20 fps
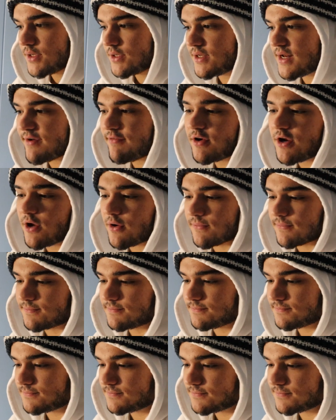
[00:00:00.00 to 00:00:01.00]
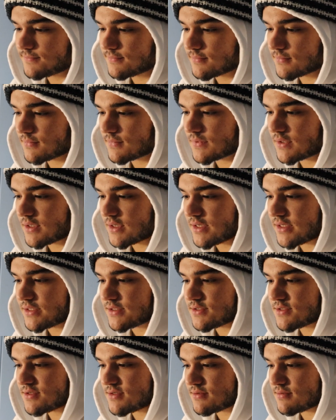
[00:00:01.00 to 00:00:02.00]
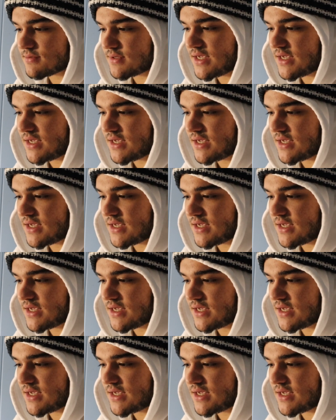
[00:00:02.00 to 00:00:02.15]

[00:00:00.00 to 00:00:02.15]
You never know, because